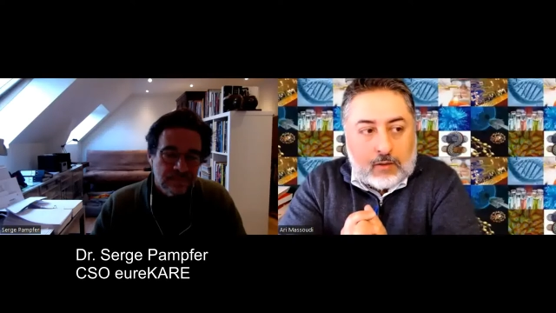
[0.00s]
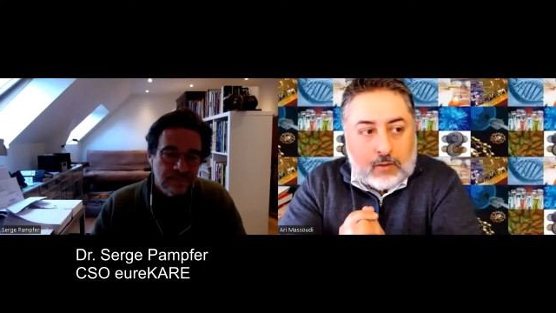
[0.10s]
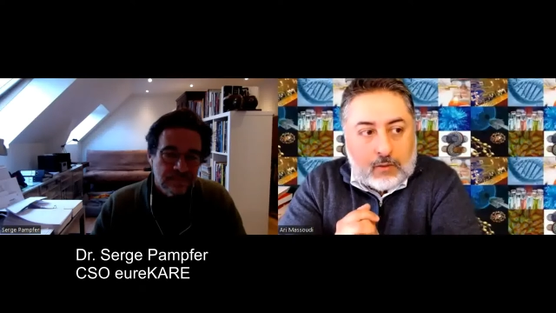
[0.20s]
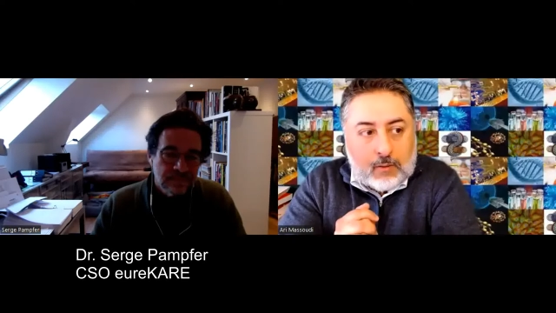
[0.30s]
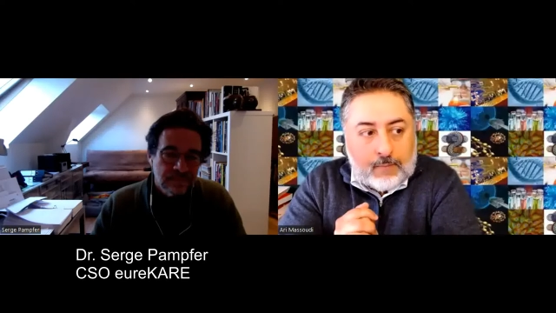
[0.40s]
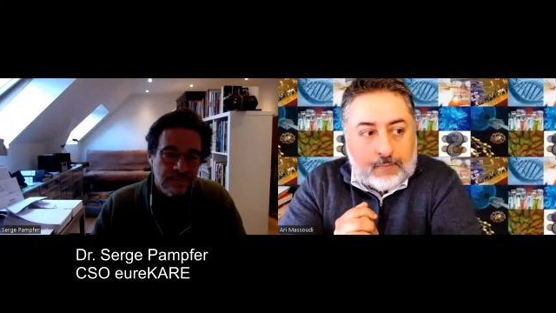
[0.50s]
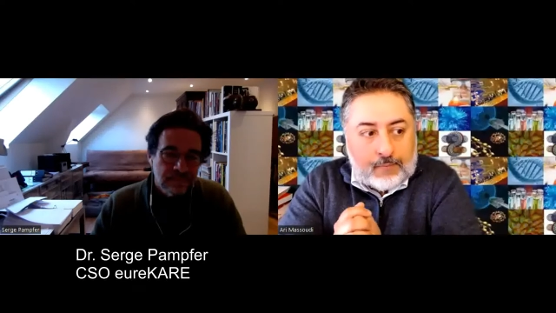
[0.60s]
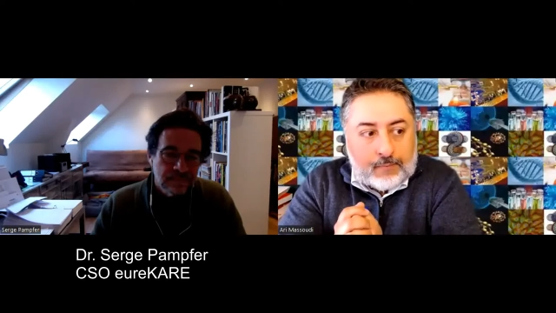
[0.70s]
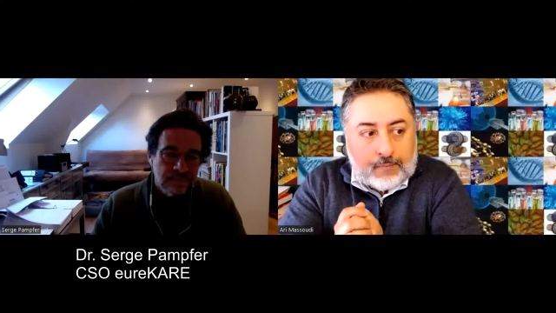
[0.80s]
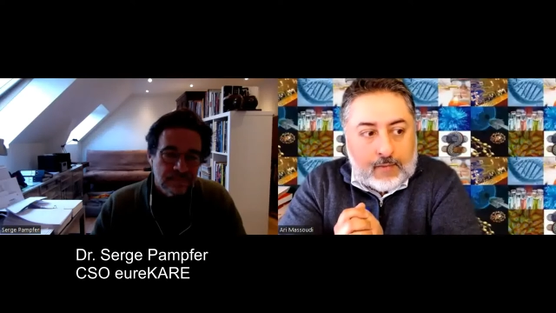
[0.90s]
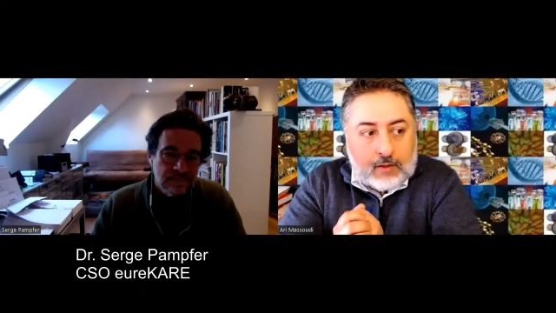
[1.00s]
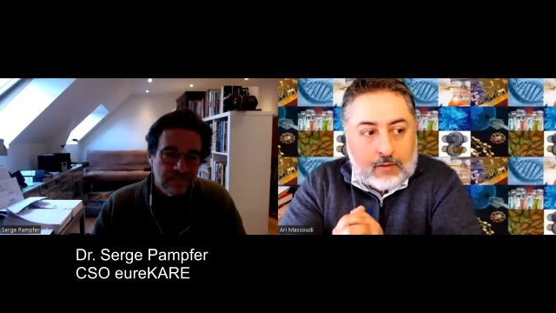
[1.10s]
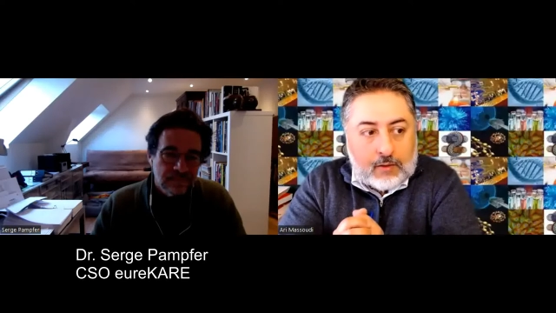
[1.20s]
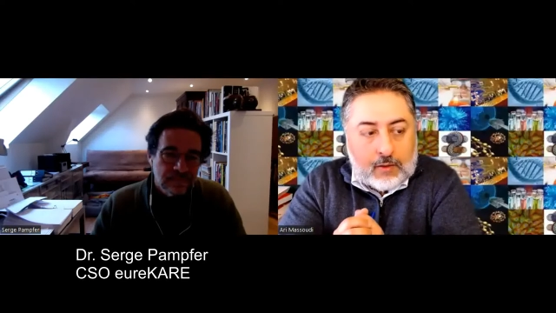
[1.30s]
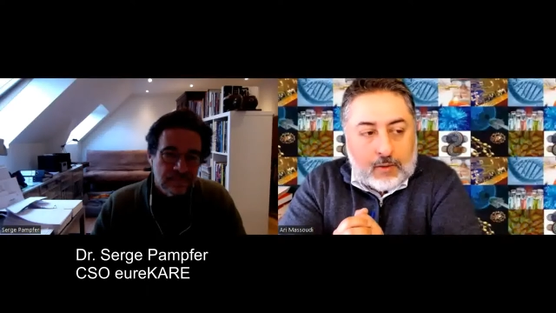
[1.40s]
Speaker 1: the,
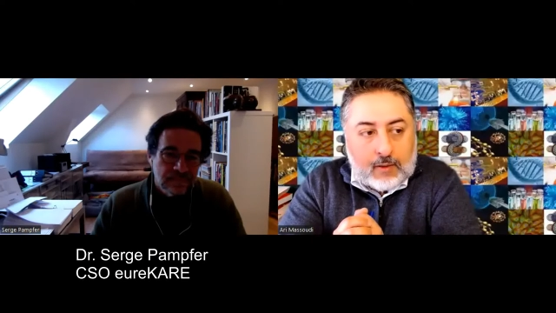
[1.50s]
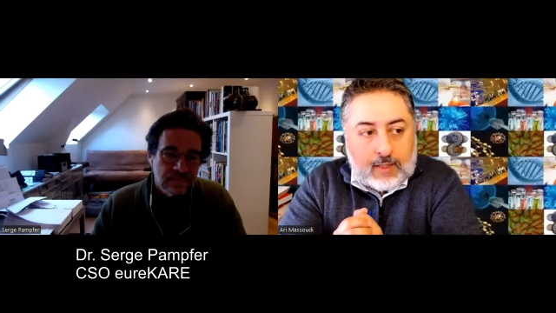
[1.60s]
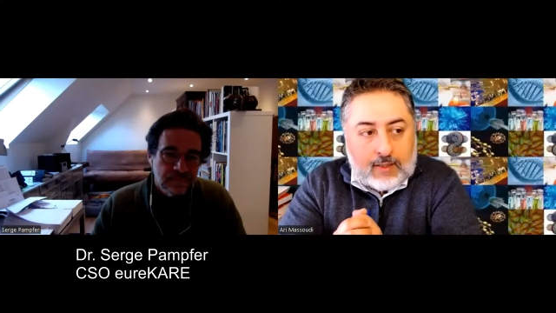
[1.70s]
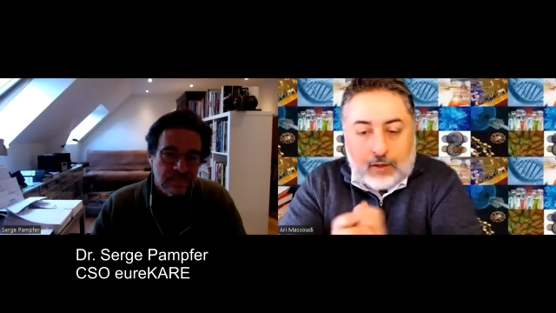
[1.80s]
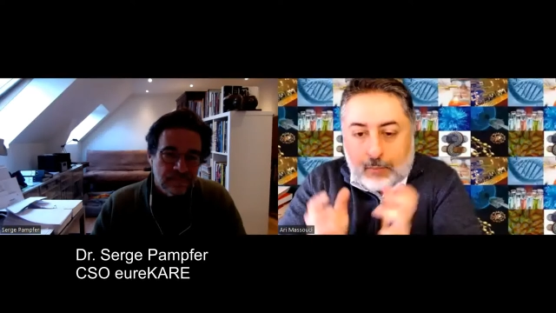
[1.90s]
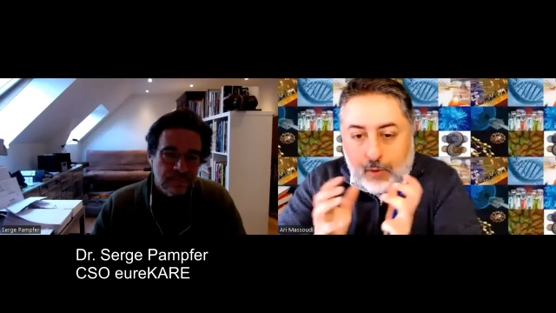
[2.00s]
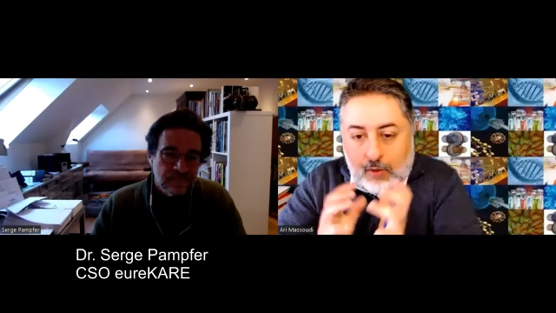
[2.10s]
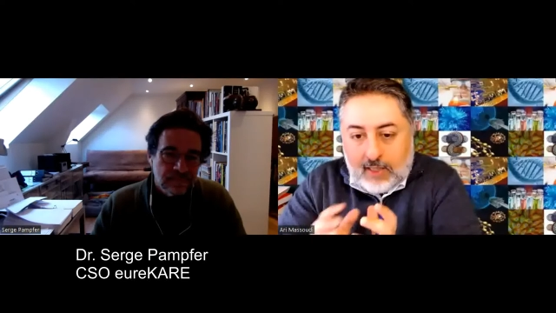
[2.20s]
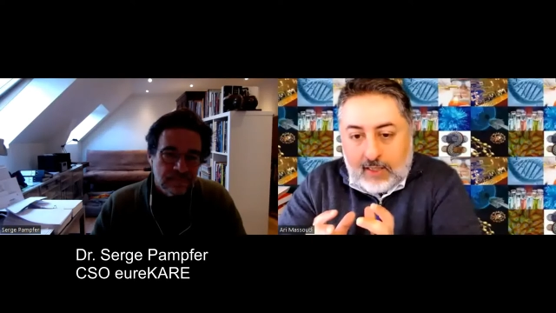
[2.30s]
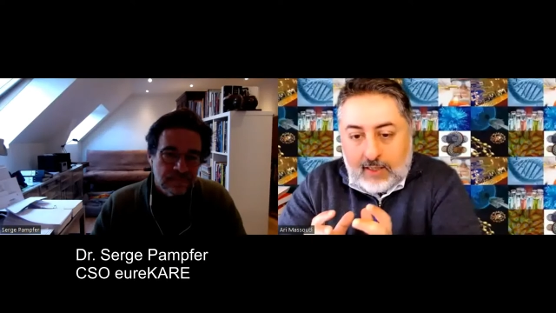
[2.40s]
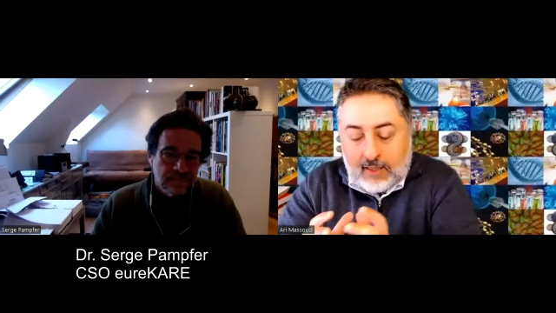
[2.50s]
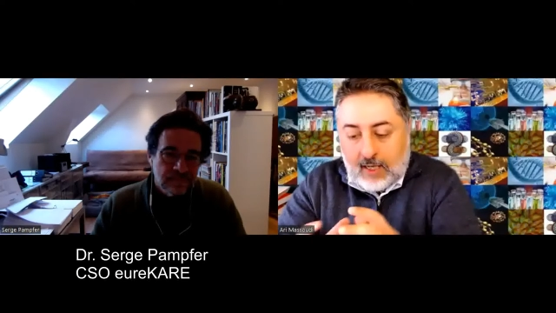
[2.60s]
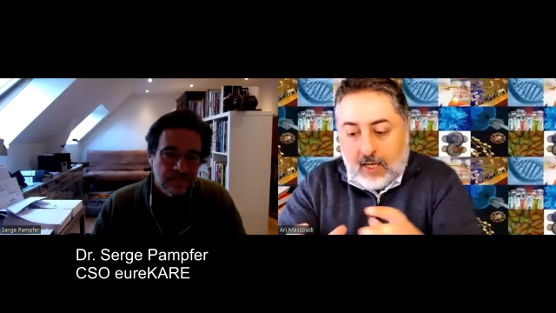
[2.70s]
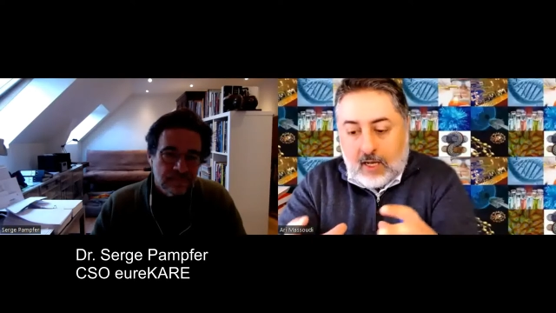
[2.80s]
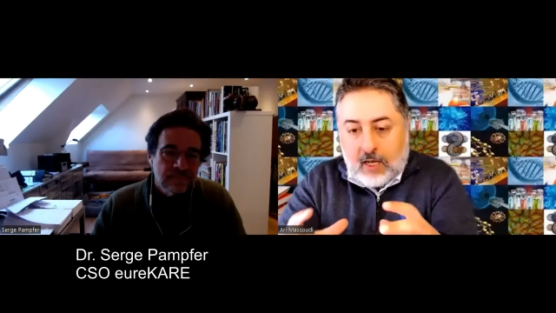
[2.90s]
the, let's say, the process
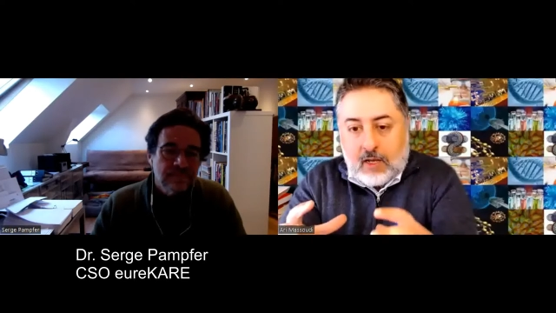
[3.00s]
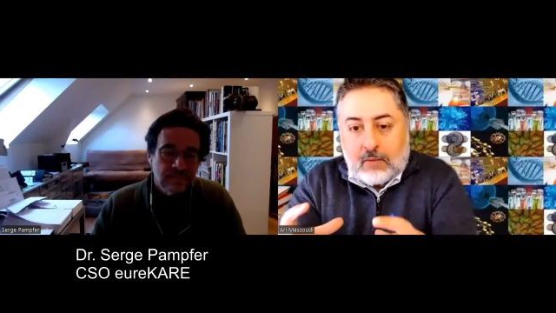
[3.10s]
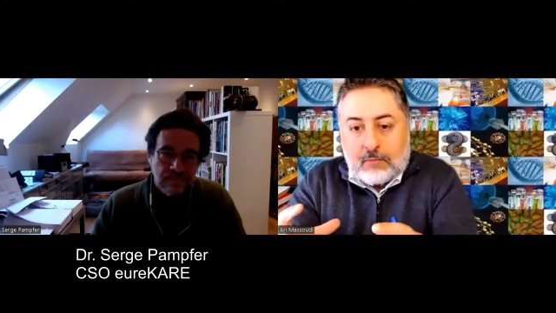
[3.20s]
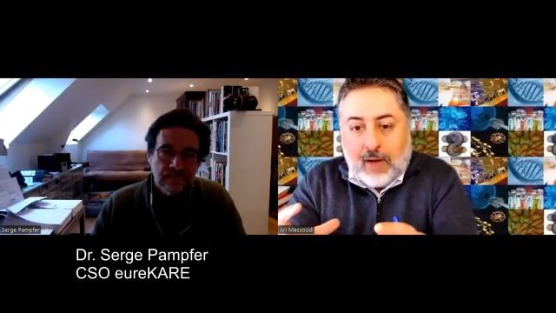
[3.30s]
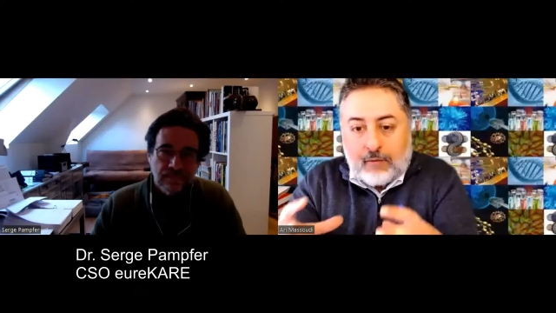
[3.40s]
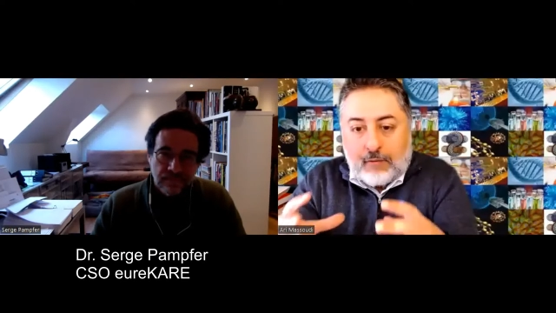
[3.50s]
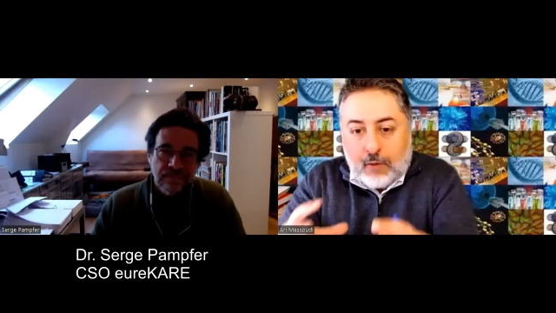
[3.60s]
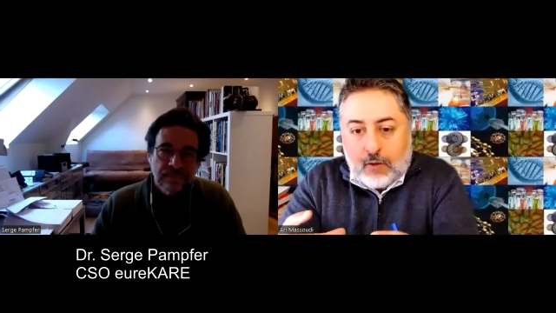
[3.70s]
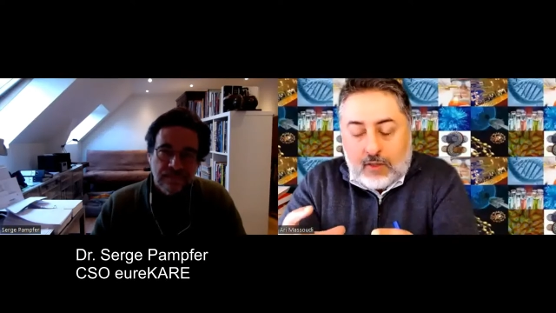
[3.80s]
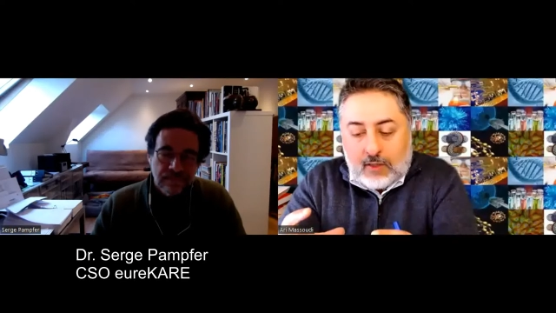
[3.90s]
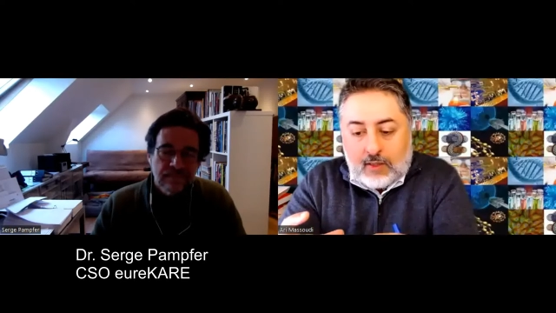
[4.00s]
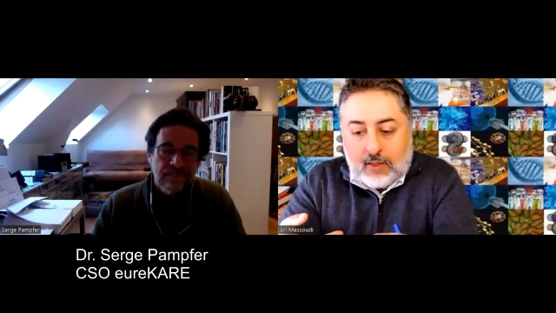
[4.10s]
by first